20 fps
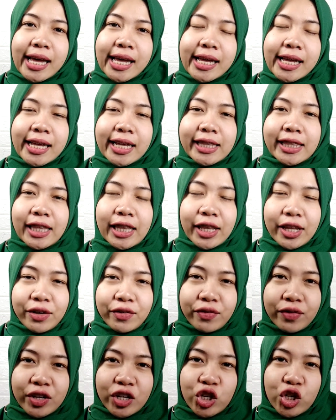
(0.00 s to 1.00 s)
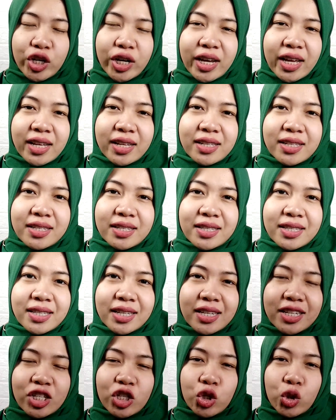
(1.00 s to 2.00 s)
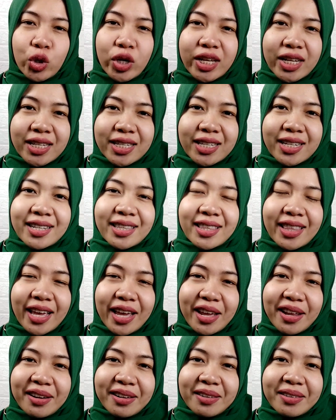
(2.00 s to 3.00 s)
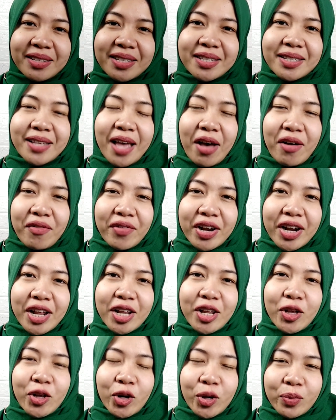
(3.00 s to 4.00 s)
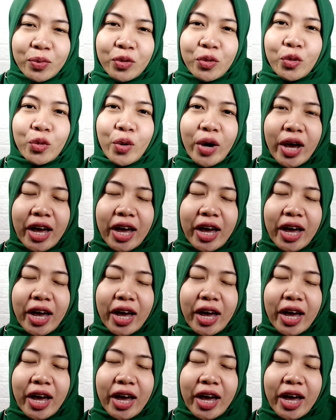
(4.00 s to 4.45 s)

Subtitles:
televisions is to entertain several groups who